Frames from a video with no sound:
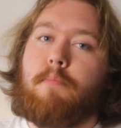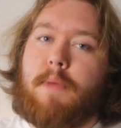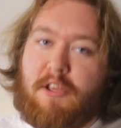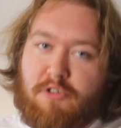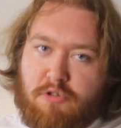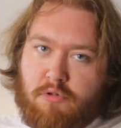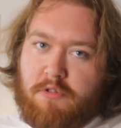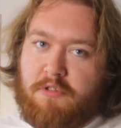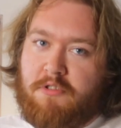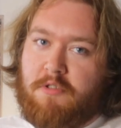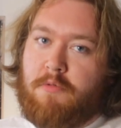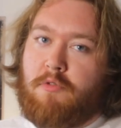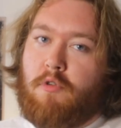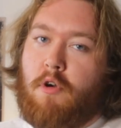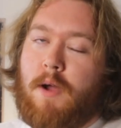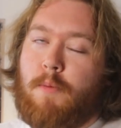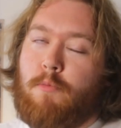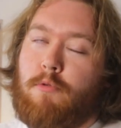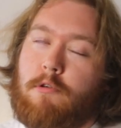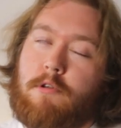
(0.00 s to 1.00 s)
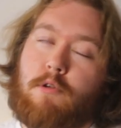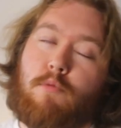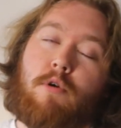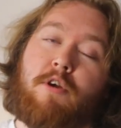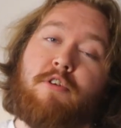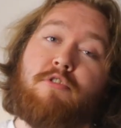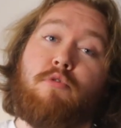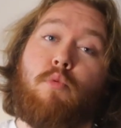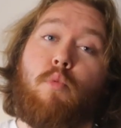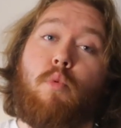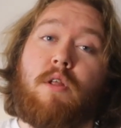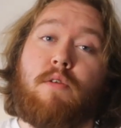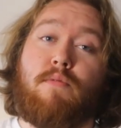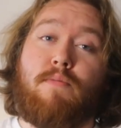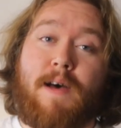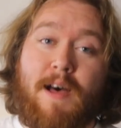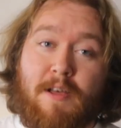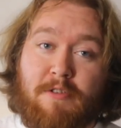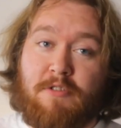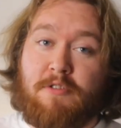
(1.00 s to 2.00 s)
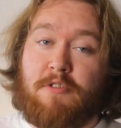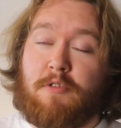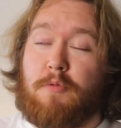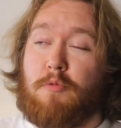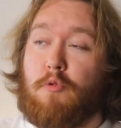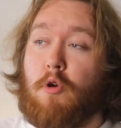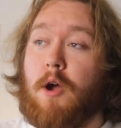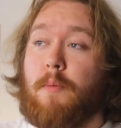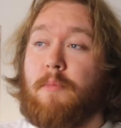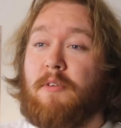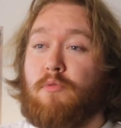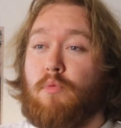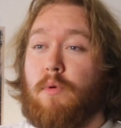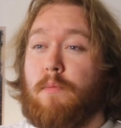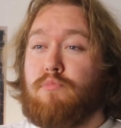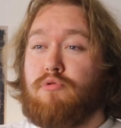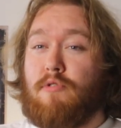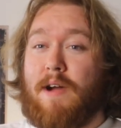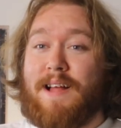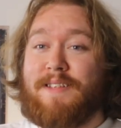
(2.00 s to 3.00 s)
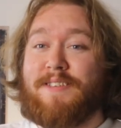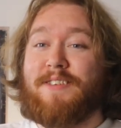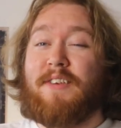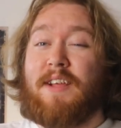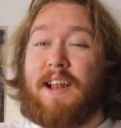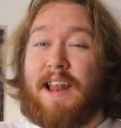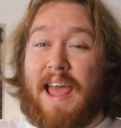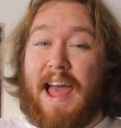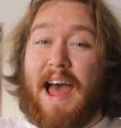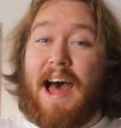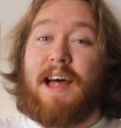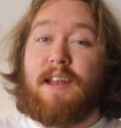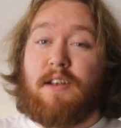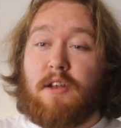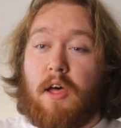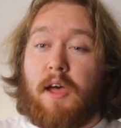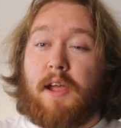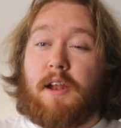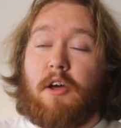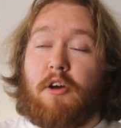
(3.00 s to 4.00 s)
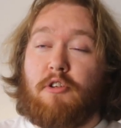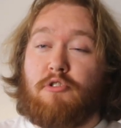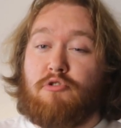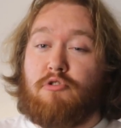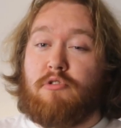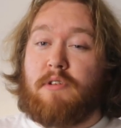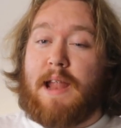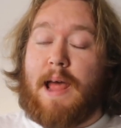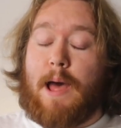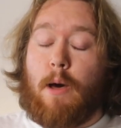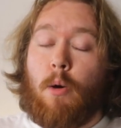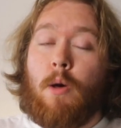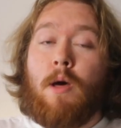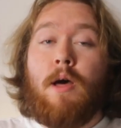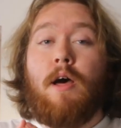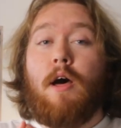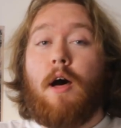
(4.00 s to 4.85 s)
make sure to subscribe. We're on the road to 1,000 subscribers. We're practically at 900 now.